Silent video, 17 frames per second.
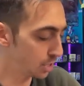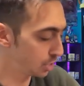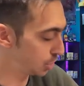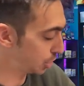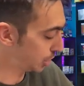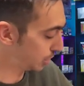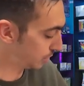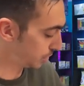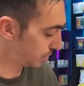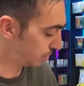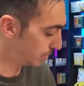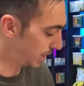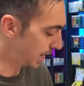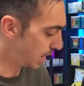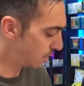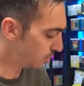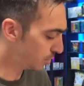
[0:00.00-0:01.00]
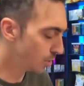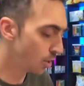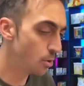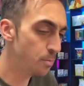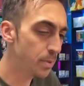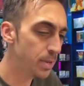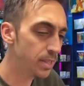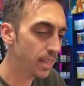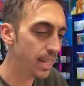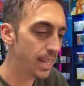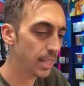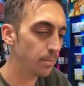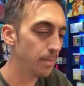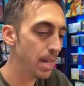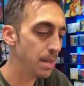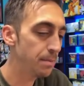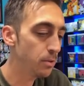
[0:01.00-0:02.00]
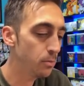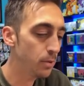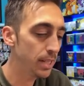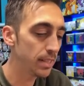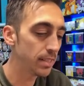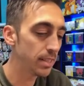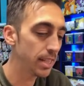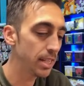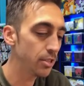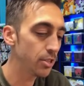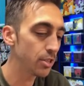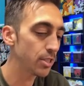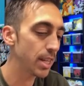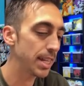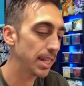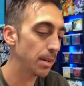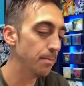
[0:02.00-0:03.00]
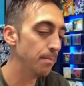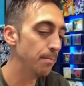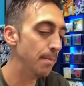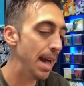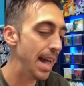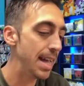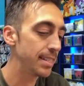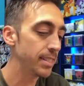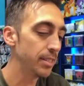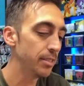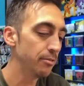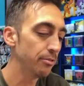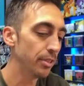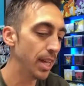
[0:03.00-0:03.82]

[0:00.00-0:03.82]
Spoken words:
and Shield to me. I was hoping, like, maybe we'd see just like a massive,